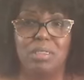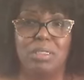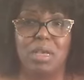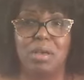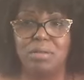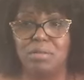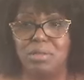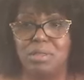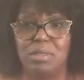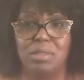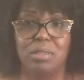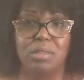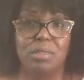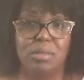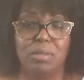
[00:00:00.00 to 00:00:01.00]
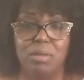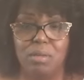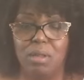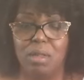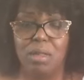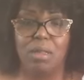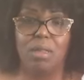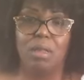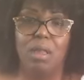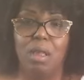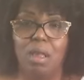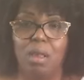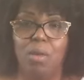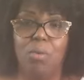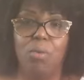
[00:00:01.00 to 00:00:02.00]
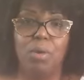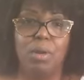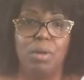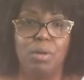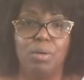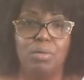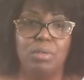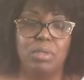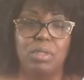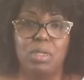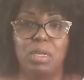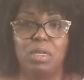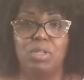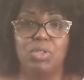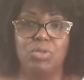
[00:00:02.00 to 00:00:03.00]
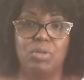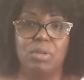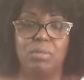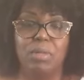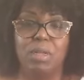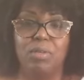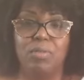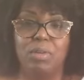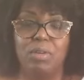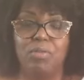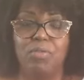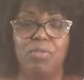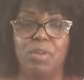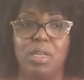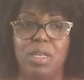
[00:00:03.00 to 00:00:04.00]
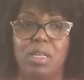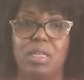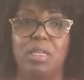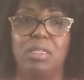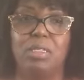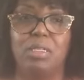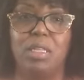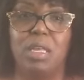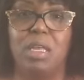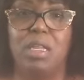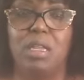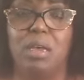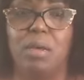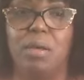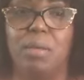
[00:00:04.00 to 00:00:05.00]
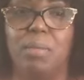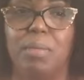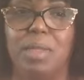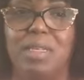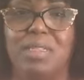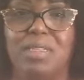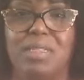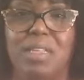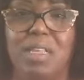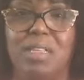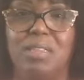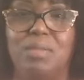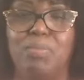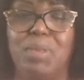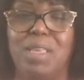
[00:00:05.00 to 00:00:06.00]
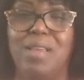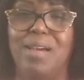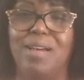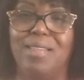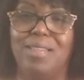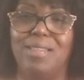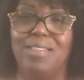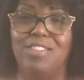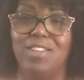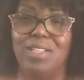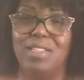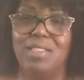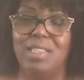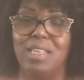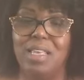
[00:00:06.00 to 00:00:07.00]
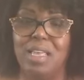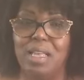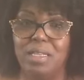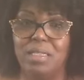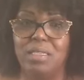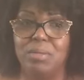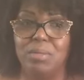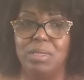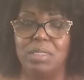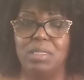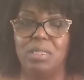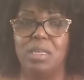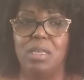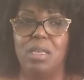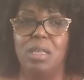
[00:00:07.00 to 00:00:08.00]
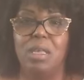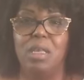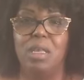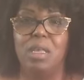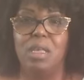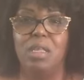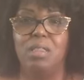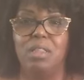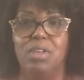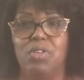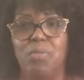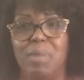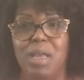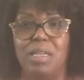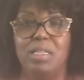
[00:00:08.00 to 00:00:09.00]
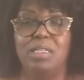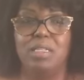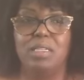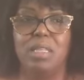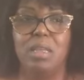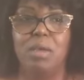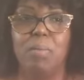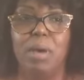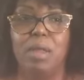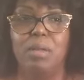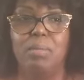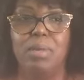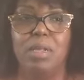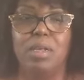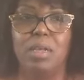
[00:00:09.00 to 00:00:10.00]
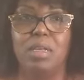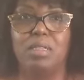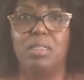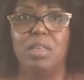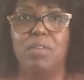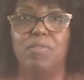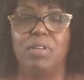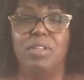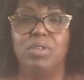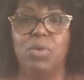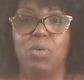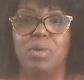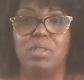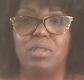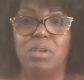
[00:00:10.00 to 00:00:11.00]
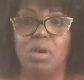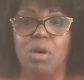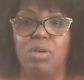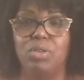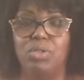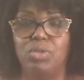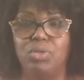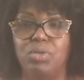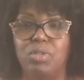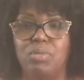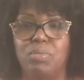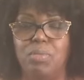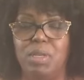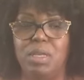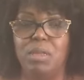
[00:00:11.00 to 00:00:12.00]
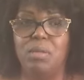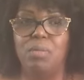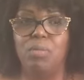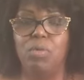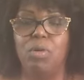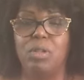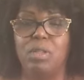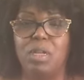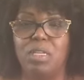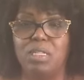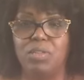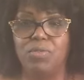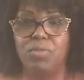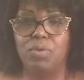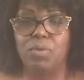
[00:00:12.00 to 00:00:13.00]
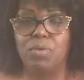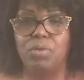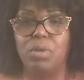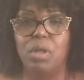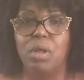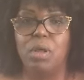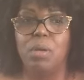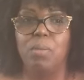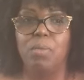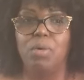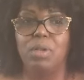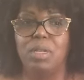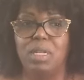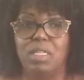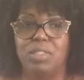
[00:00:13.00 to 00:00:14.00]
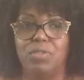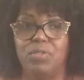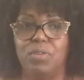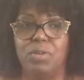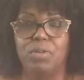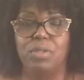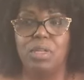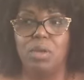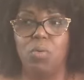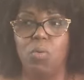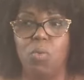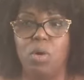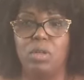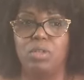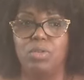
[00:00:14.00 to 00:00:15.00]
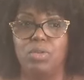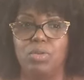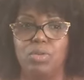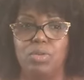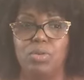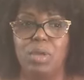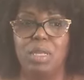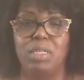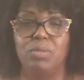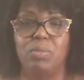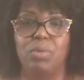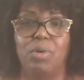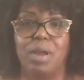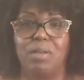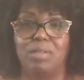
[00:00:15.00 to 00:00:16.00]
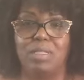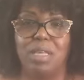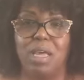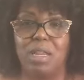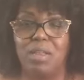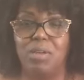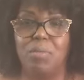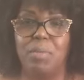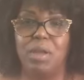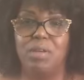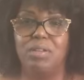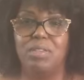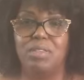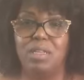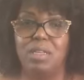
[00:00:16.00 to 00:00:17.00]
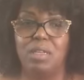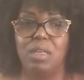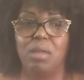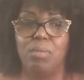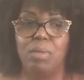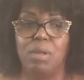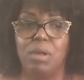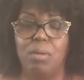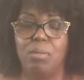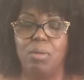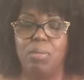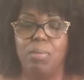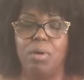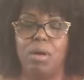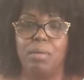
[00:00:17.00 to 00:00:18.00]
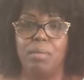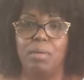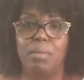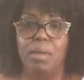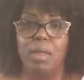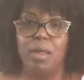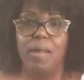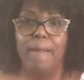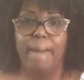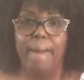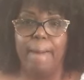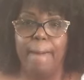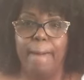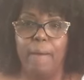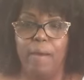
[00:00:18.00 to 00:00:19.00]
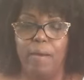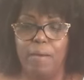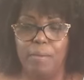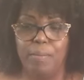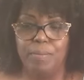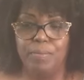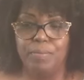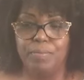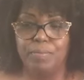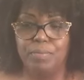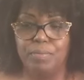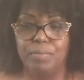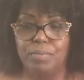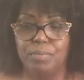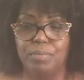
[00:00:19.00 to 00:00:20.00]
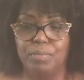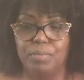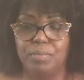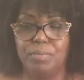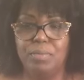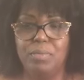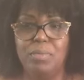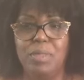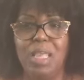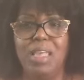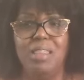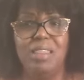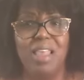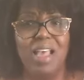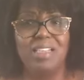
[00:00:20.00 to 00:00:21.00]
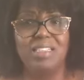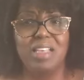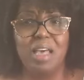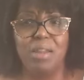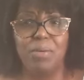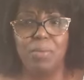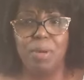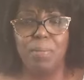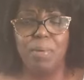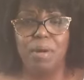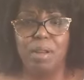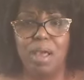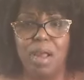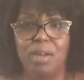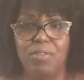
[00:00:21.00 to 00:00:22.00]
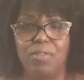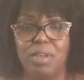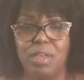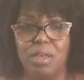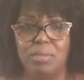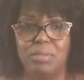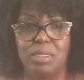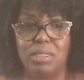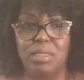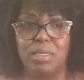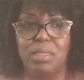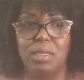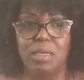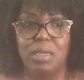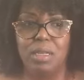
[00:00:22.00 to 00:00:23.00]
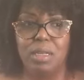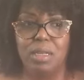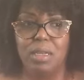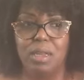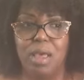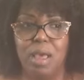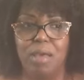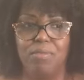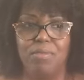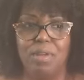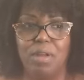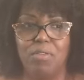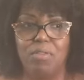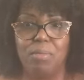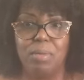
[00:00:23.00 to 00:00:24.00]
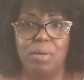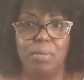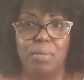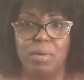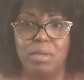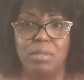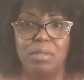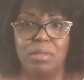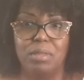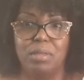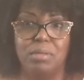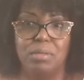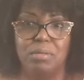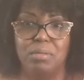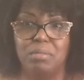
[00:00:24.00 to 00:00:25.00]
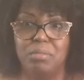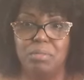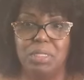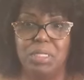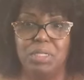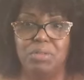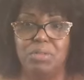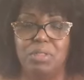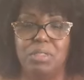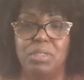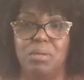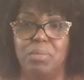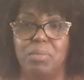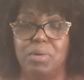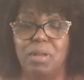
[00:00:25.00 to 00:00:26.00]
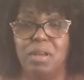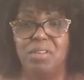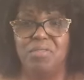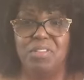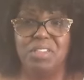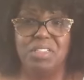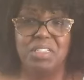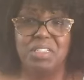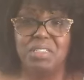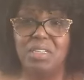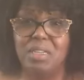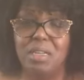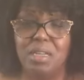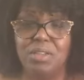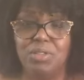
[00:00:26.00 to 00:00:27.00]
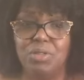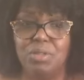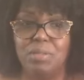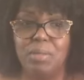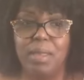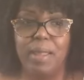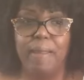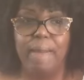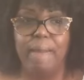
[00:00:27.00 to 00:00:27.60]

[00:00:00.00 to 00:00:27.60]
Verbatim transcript: y'all just want to go to the extreme level of freakiness that um, is, is beyond just the intimacy, then you might need to think about it, because if it's going to cause you to be more lustful, more lust-filled, and want to explore outside of your marriage, then it can become a problem. Um, and that's kind of where pornography comes in. Again, I've never been one to be interested in pornography. It just didn't interest me.